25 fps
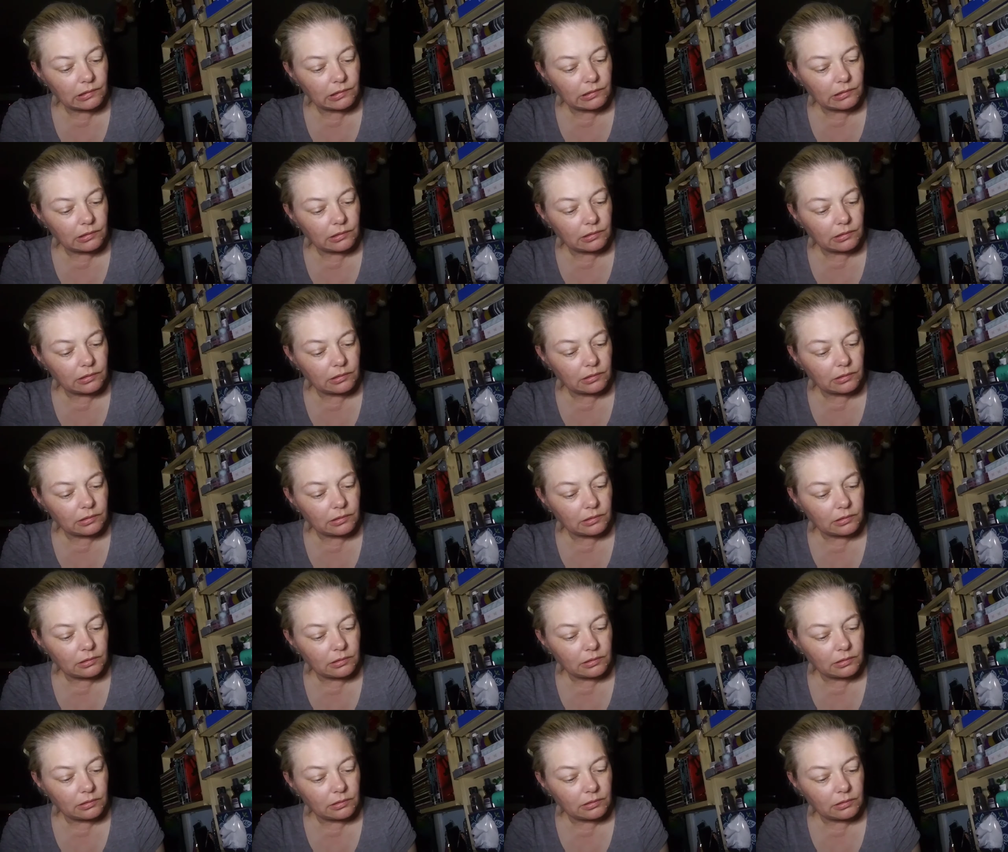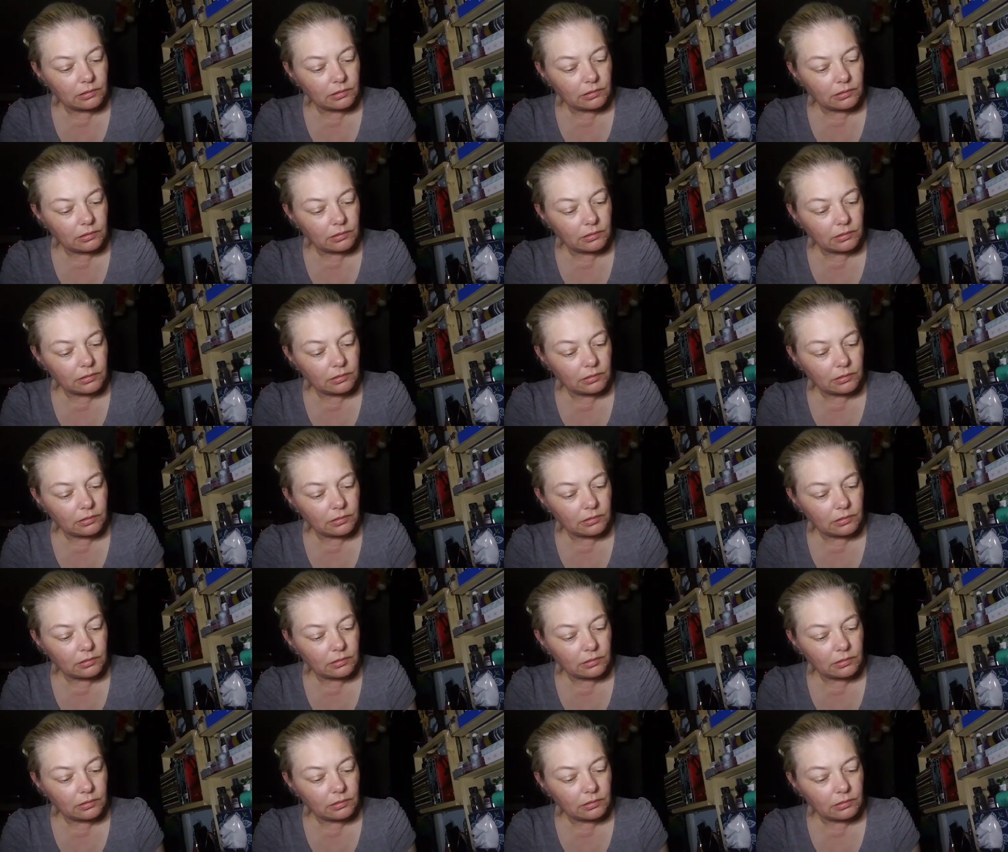
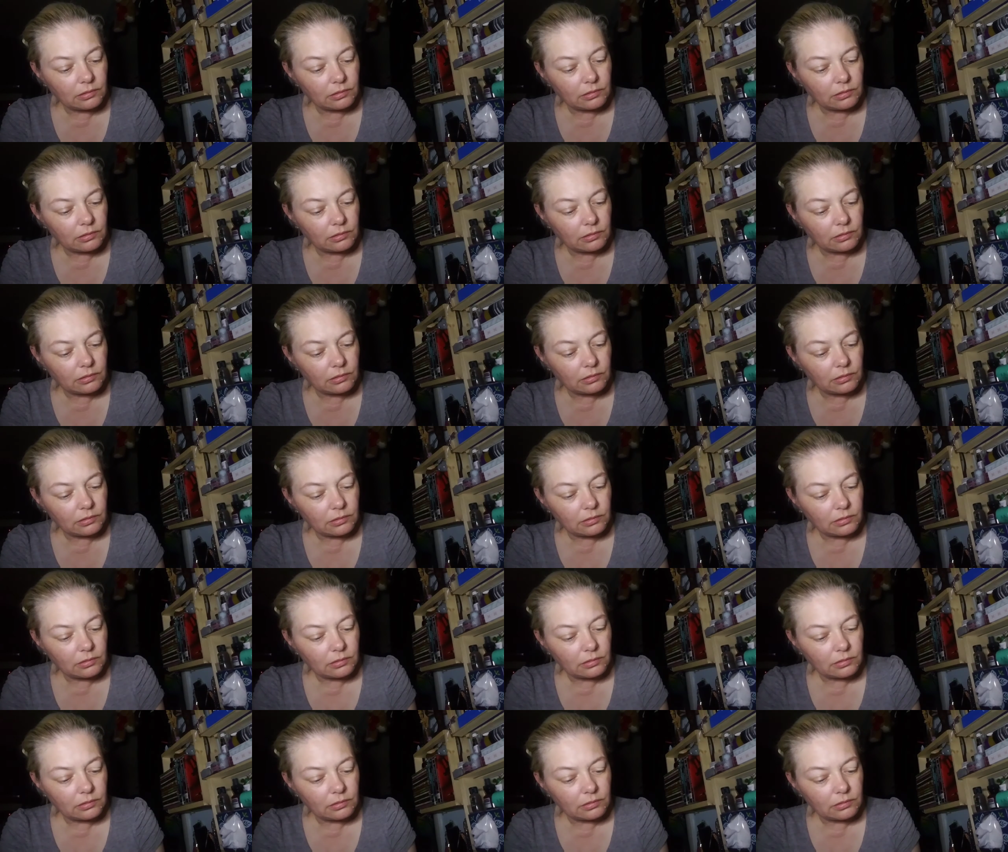No one is speaking in this clip.